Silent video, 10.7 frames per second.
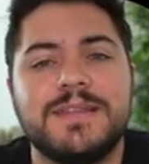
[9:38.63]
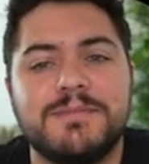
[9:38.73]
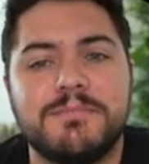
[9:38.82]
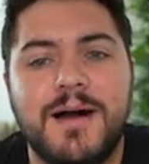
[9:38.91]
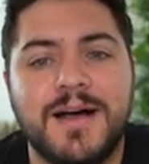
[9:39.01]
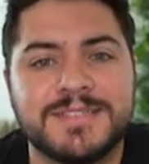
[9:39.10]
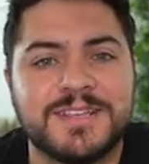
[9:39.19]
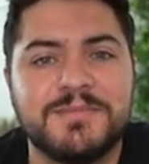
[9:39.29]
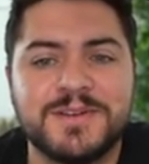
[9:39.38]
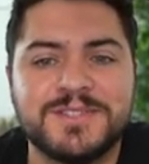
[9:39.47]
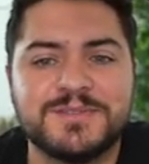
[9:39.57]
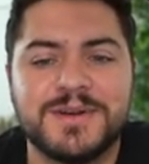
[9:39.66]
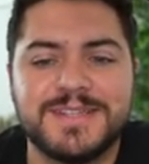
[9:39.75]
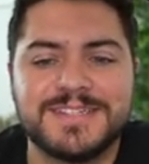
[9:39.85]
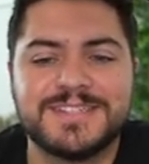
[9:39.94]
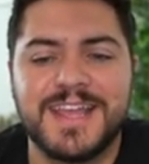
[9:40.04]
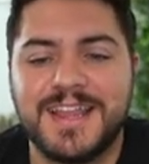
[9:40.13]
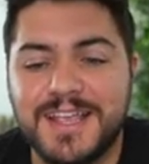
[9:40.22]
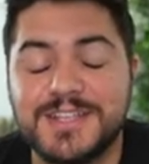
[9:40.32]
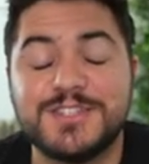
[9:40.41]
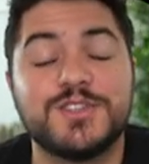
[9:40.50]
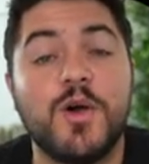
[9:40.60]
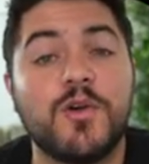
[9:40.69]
impossible to understand like it's so